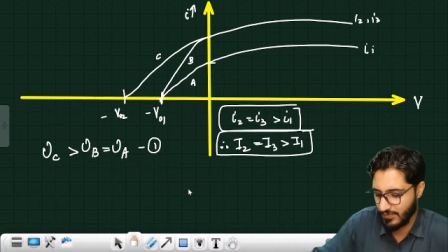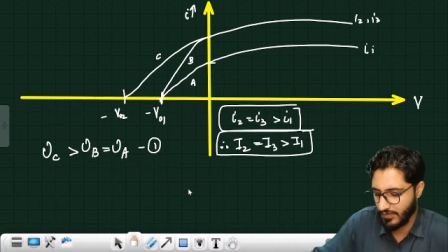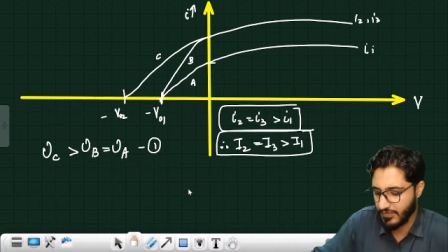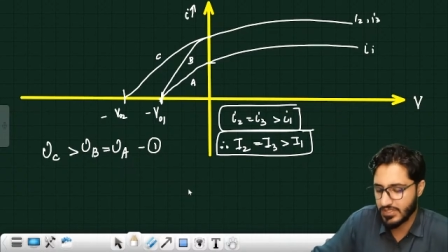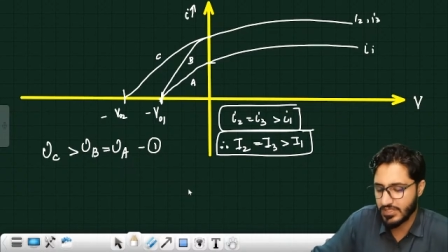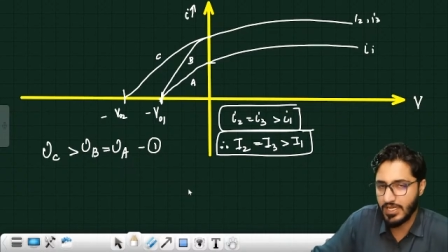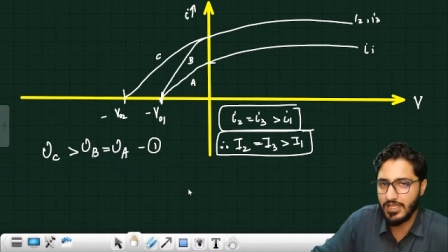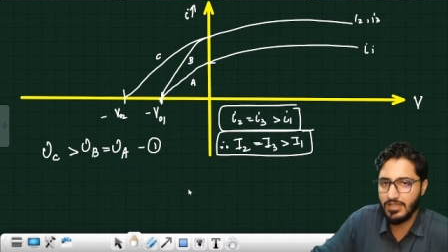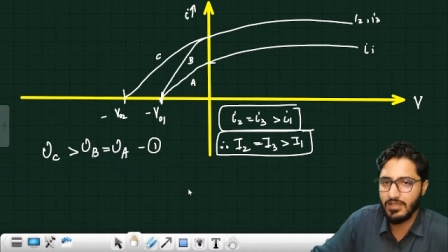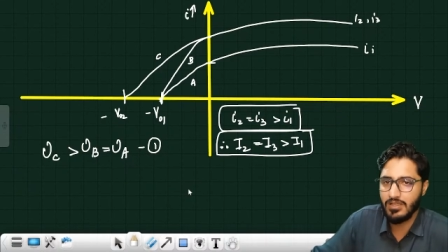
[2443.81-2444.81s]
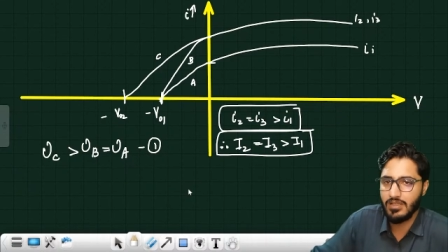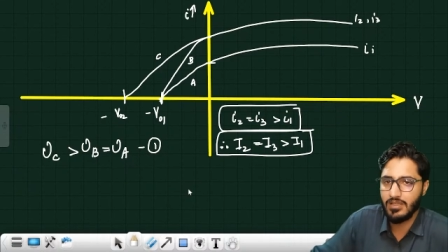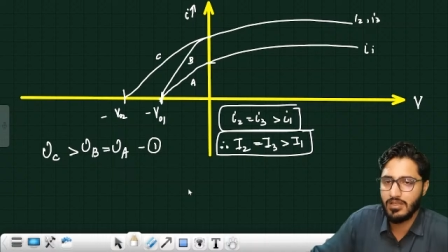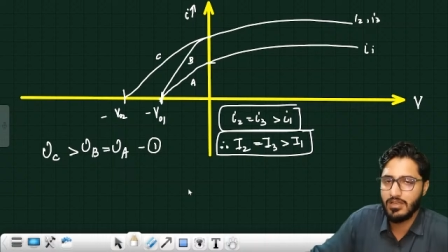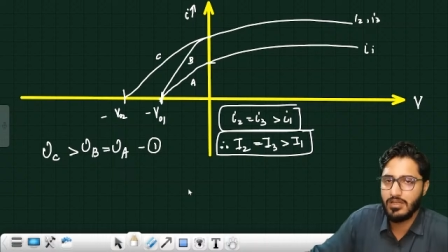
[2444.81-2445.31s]
If you study,
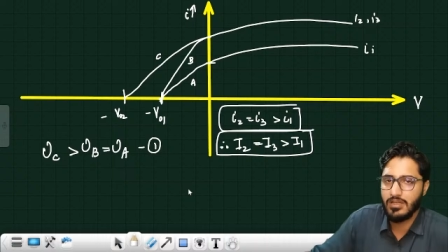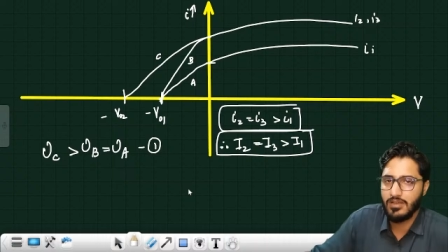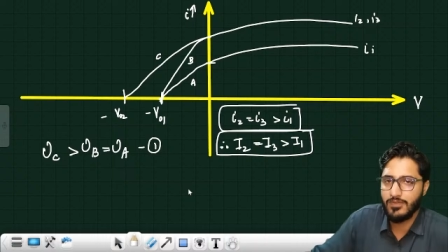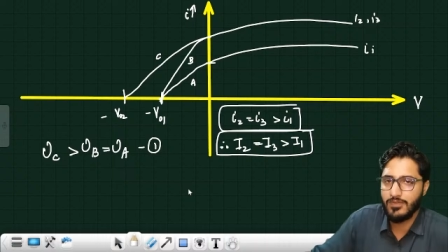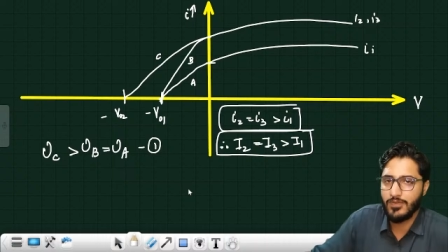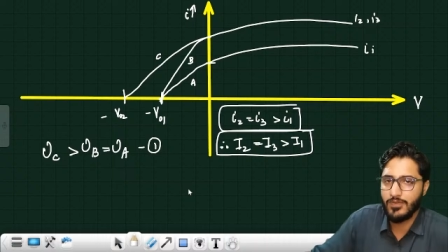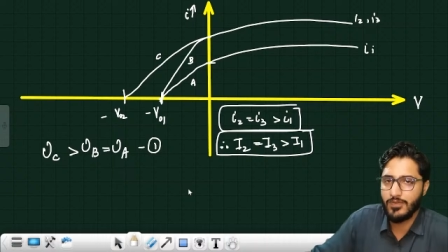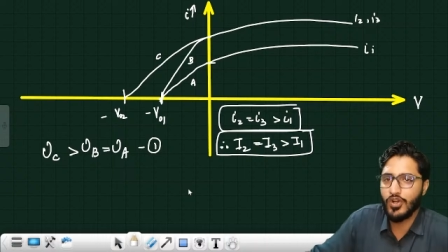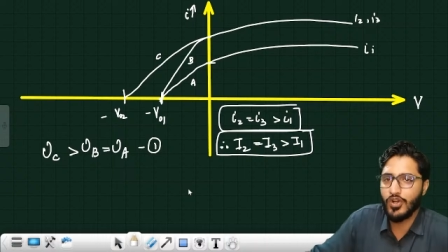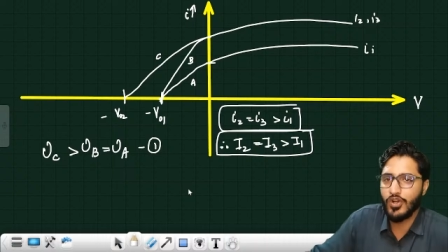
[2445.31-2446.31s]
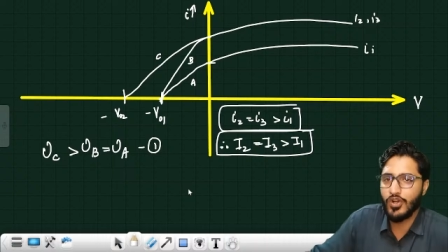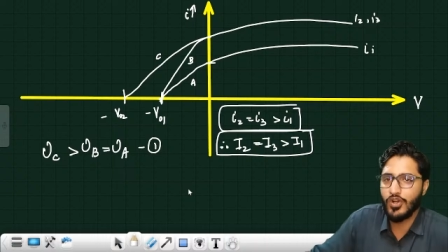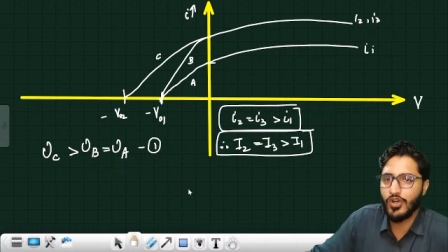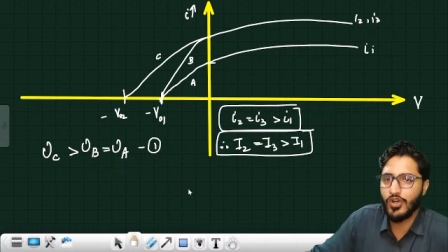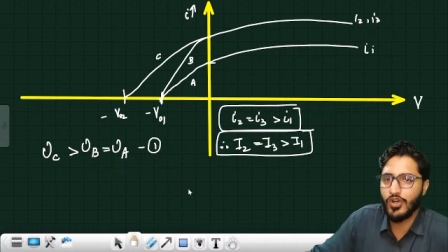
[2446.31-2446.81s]
if you want to study now,
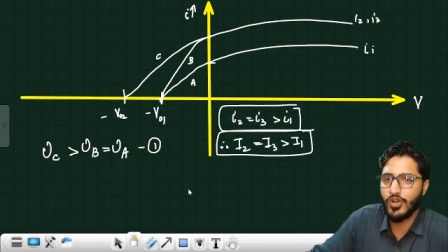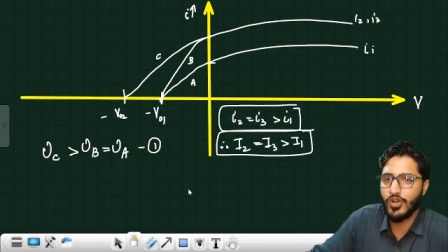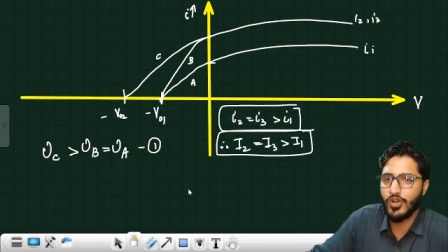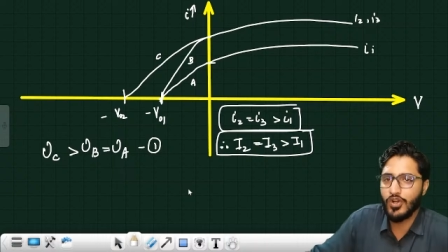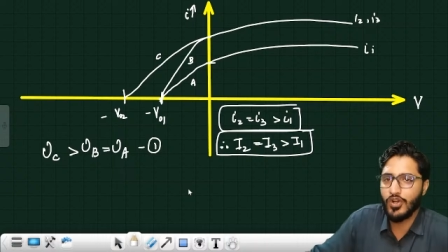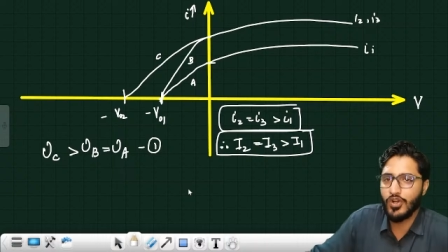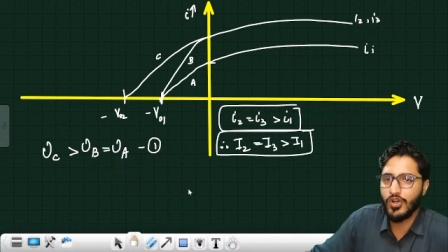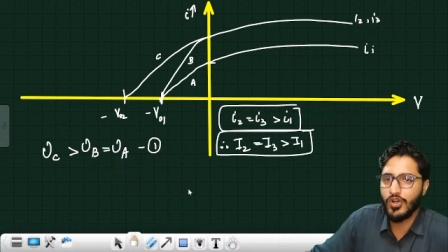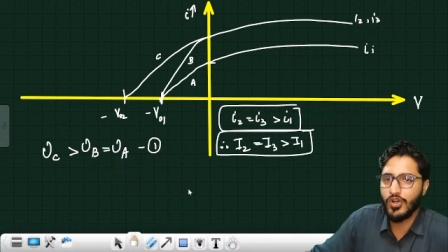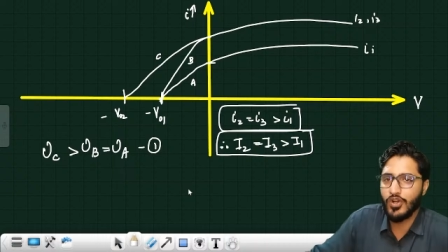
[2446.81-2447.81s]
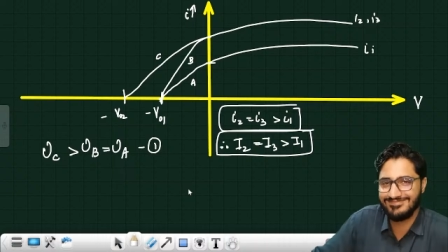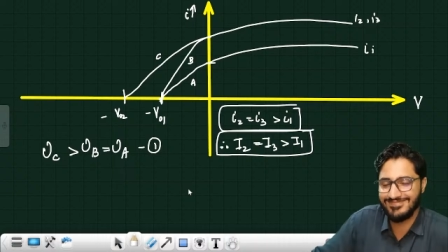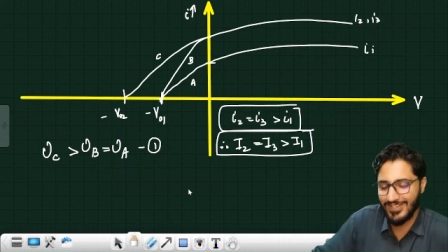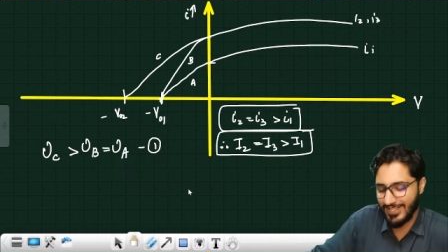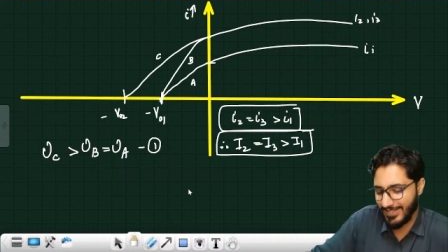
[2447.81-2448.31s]
you're most welcome.
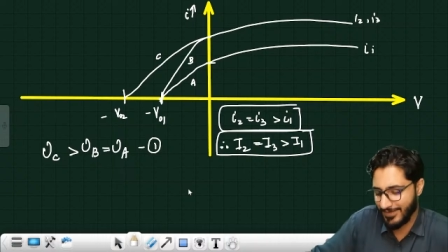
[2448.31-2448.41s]
Okay.